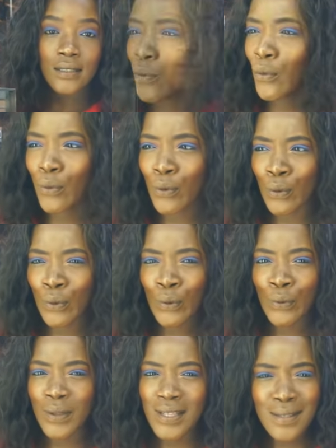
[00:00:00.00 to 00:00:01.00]

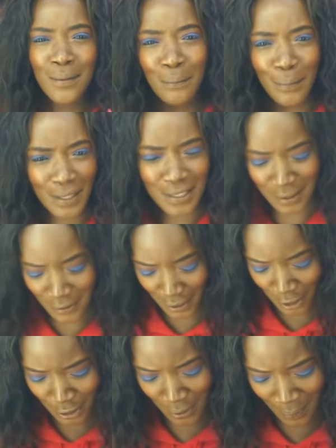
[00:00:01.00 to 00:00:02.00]
Ooh, that's a buttery
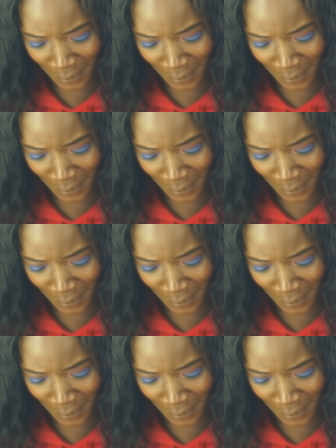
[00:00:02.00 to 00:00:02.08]
shimmer.